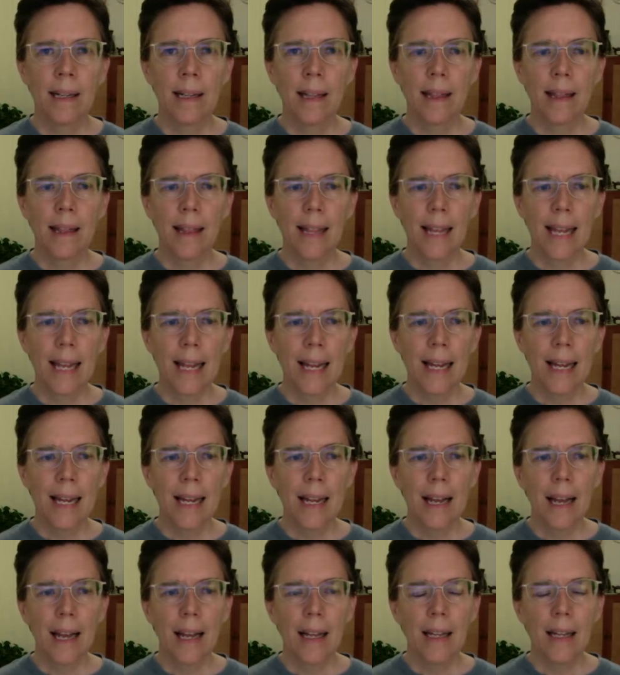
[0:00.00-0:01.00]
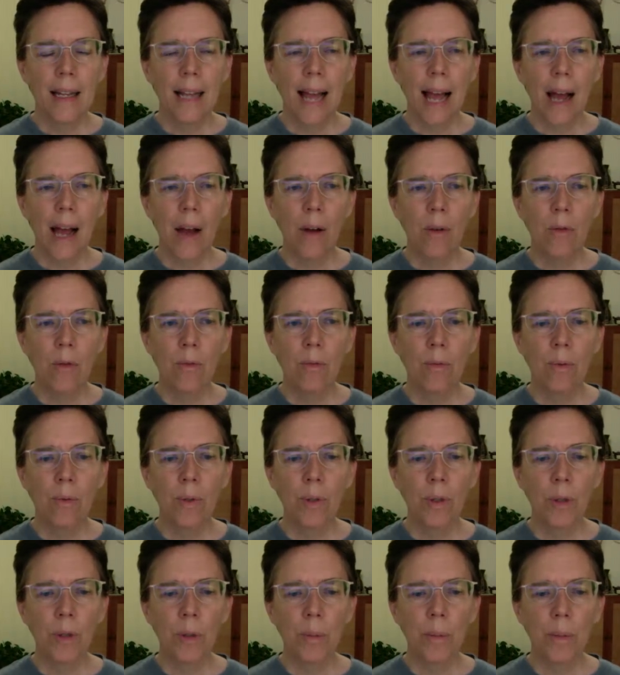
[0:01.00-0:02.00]
Then allow
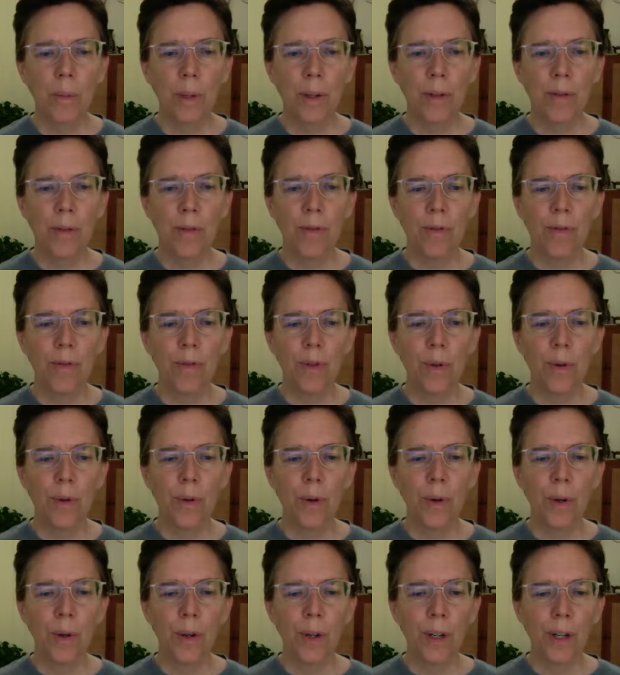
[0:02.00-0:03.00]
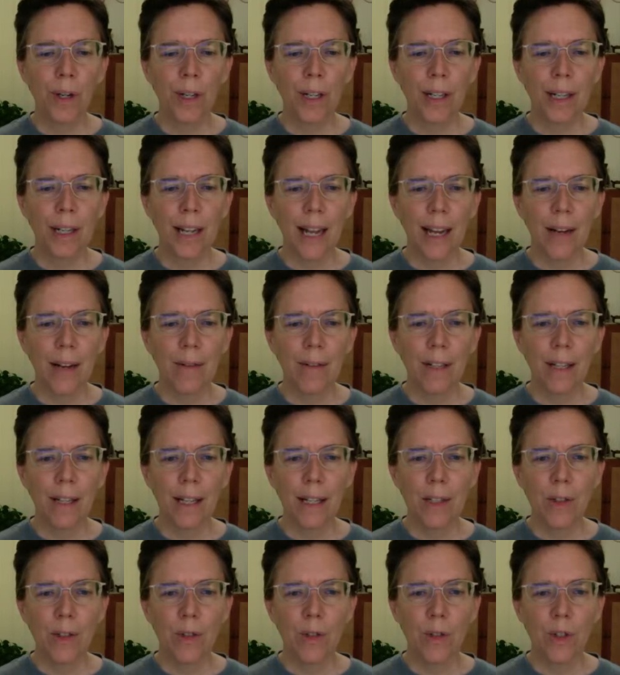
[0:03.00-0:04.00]
room for a
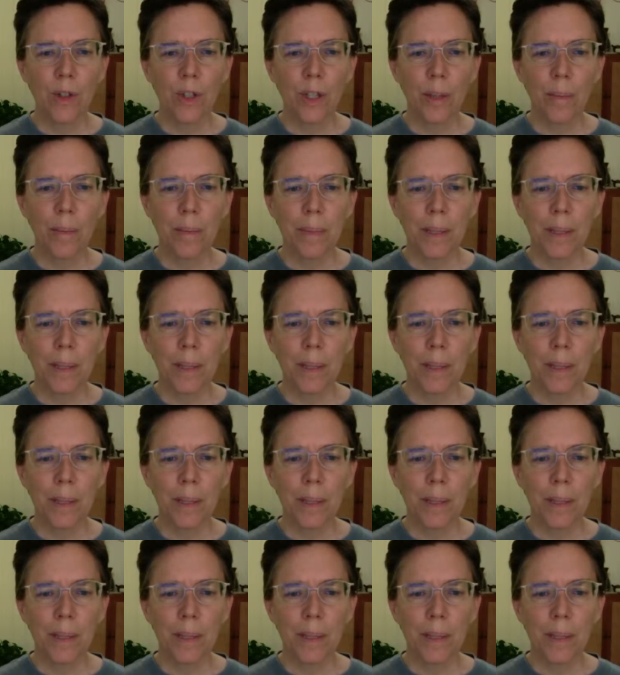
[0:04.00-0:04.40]
relationship